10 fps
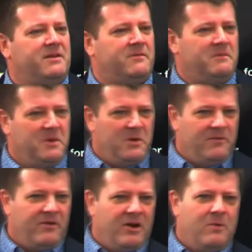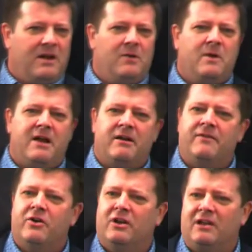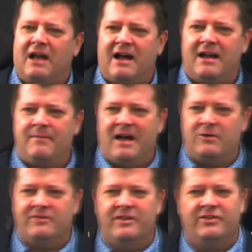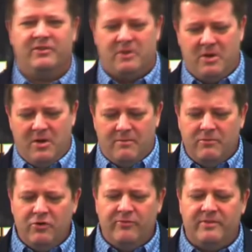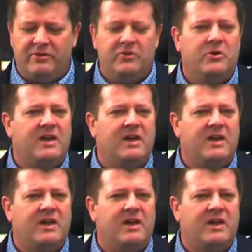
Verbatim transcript: been very well aware and have heard a lot about this movement